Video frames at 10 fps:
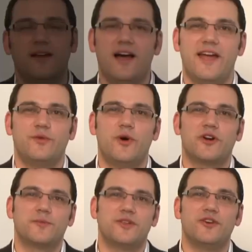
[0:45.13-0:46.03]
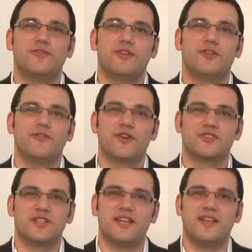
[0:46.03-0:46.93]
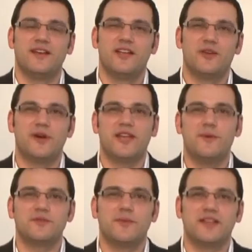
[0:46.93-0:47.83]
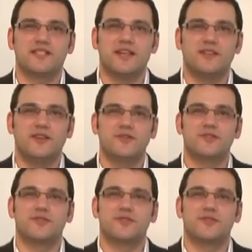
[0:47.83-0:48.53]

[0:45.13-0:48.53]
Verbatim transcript: Hi, and welcome to NOVA University. My name is Mike Santos,